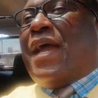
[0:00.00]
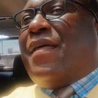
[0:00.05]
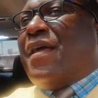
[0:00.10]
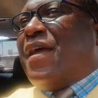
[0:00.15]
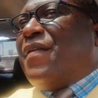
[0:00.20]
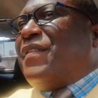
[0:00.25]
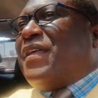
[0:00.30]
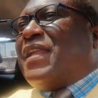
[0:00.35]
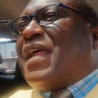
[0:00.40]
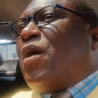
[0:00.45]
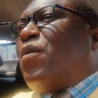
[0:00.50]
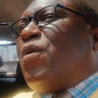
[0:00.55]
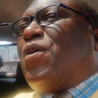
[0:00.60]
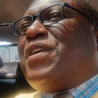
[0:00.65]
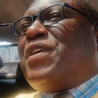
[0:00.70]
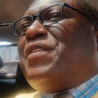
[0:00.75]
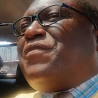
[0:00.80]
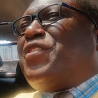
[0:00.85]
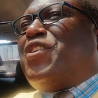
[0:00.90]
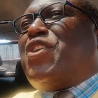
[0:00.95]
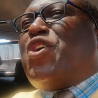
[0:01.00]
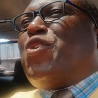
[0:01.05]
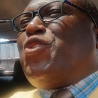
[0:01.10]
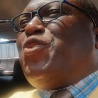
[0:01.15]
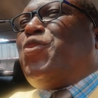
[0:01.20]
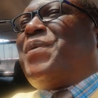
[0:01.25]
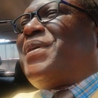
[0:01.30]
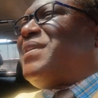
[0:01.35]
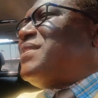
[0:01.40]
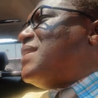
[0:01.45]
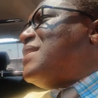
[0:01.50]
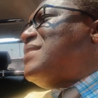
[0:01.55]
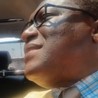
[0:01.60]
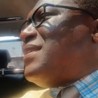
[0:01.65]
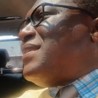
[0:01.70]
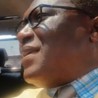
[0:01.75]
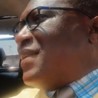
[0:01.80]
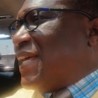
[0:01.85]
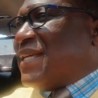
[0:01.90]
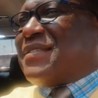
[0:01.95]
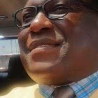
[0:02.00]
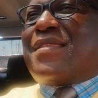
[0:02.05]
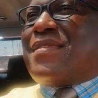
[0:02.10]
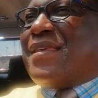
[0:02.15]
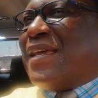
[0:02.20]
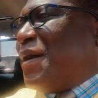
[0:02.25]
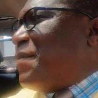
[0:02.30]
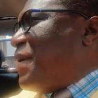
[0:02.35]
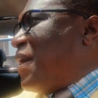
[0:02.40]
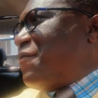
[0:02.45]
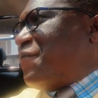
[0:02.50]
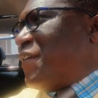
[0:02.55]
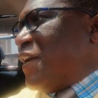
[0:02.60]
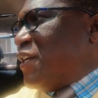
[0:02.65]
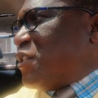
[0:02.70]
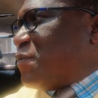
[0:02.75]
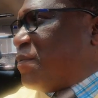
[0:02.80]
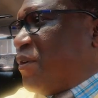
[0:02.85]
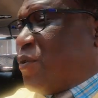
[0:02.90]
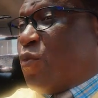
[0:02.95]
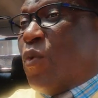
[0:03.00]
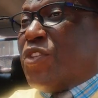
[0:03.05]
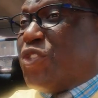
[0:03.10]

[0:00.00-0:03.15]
And then I won't even know you existed. That's the thing about Facebook.